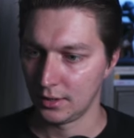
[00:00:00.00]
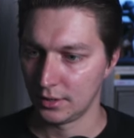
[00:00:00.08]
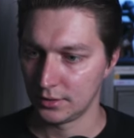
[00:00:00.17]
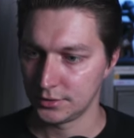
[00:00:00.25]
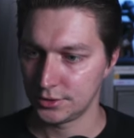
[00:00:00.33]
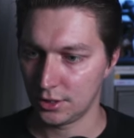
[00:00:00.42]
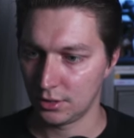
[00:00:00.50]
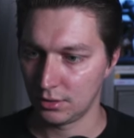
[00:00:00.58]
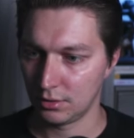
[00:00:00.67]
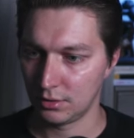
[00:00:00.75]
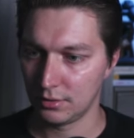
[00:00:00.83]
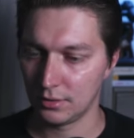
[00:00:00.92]

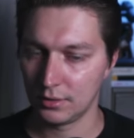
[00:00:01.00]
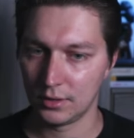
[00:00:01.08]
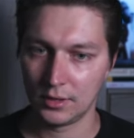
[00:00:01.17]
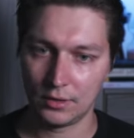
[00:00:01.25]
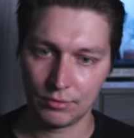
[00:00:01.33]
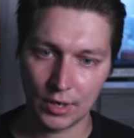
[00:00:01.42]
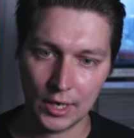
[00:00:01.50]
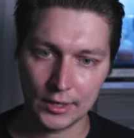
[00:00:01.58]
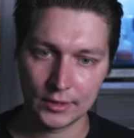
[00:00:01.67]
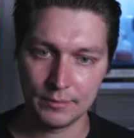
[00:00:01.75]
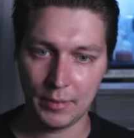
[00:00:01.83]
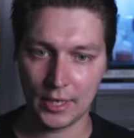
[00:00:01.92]
So regarding
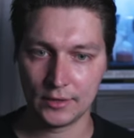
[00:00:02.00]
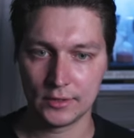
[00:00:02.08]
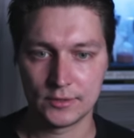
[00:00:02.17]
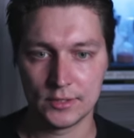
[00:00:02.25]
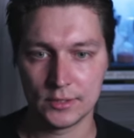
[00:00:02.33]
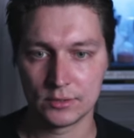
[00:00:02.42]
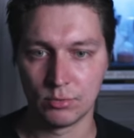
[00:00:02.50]
dependencies,